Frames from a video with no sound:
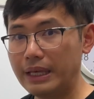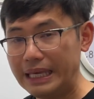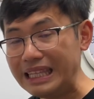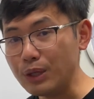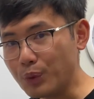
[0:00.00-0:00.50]

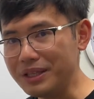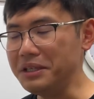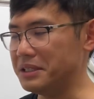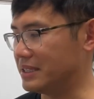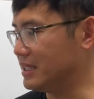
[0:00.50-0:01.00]
Integrate
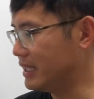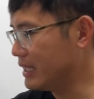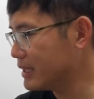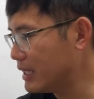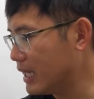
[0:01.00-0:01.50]
this,
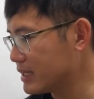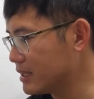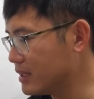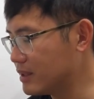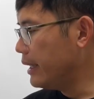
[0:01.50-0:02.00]
not that.
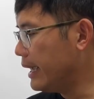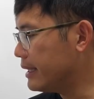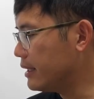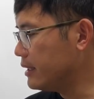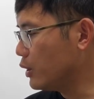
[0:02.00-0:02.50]

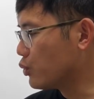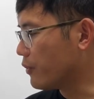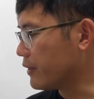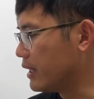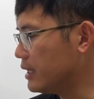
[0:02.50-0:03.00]
And the integral
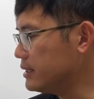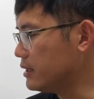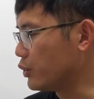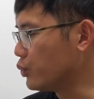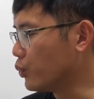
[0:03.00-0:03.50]
for this in
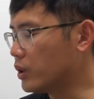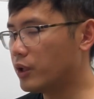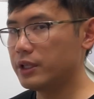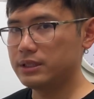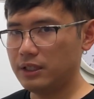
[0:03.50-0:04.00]
the u
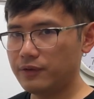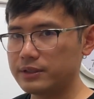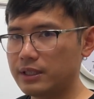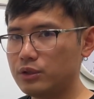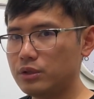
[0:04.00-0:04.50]
world is inverse
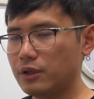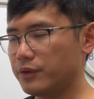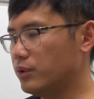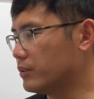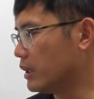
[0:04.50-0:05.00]
tangent of
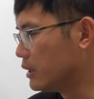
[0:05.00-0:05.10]
u.